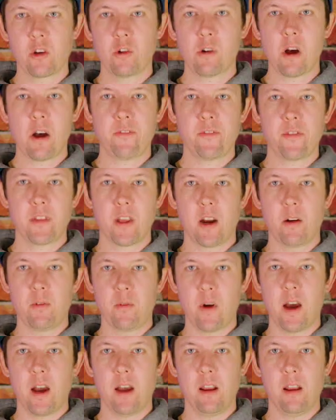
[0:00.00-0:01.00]
go out for that
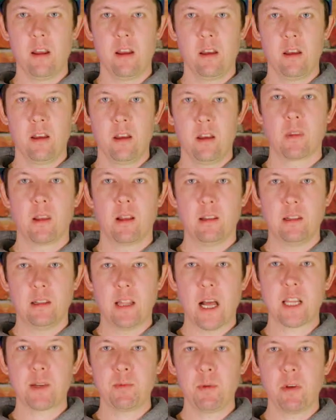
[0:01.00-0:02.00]
ride.
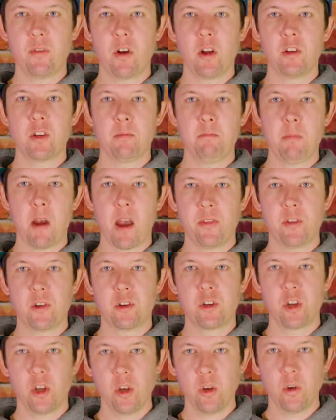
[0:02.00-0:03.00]
Let's move on to
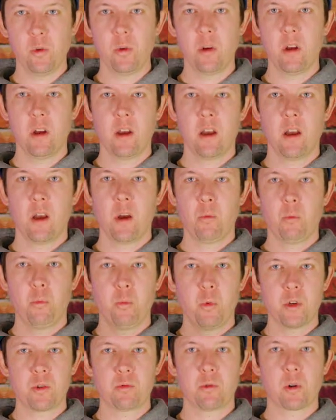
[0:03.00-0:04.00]
method 2,
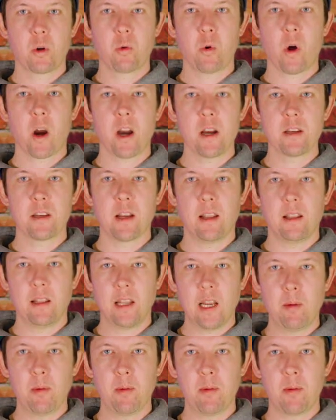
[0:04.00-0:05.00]
which requires a
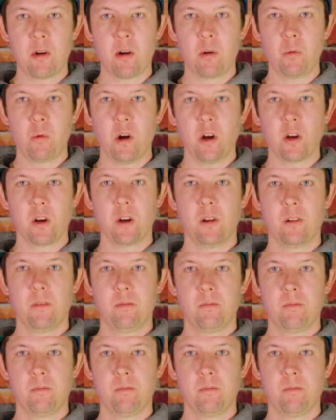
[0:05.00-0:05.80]
little bit more work.